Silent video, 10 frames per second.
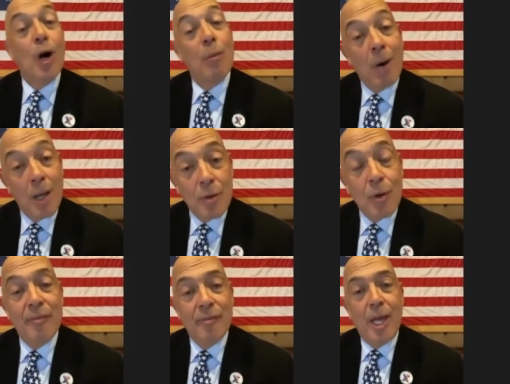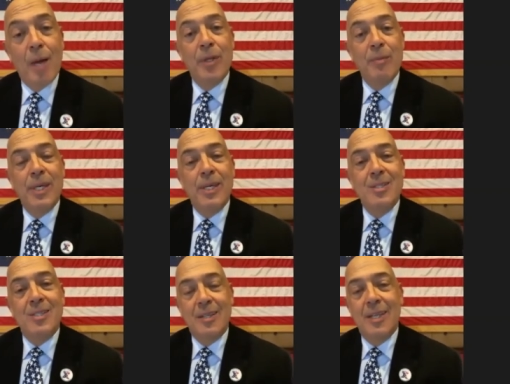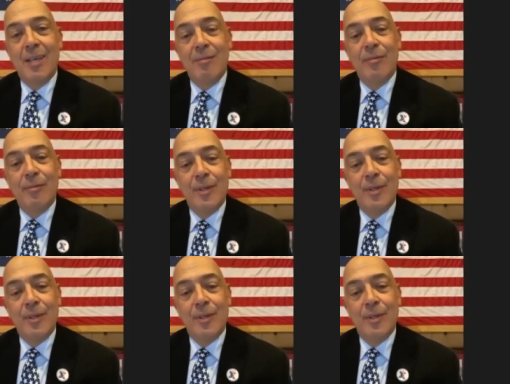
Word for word: or mother or family means that they've